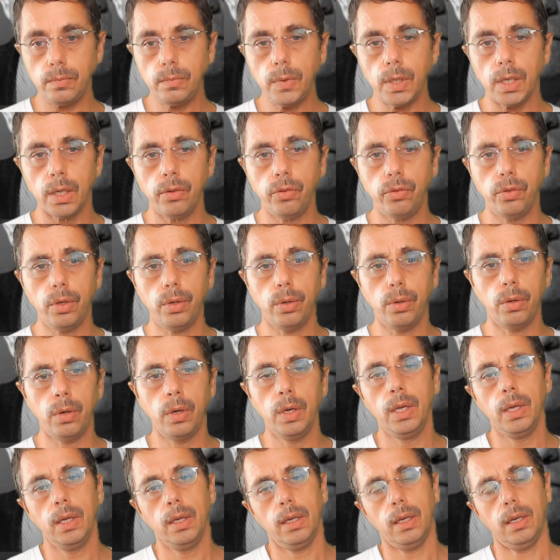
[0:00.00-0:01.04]
So
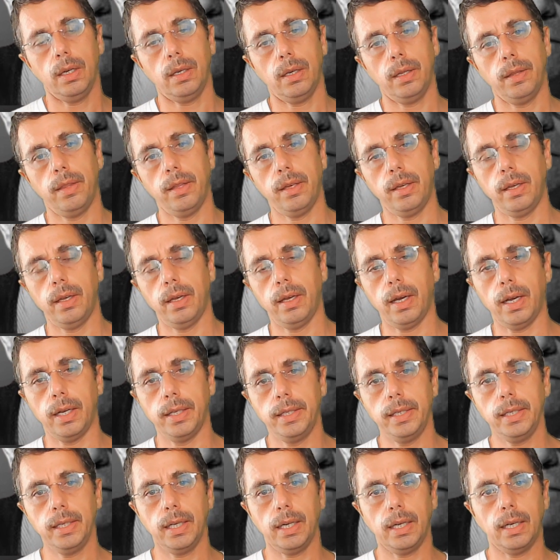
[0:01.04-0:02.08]
the
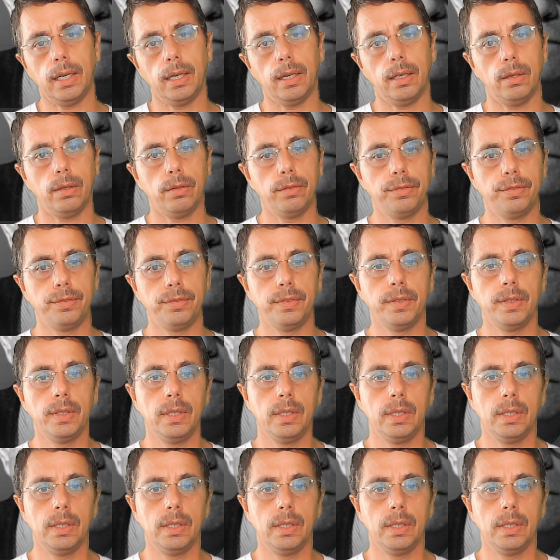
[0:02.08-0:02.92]
idea of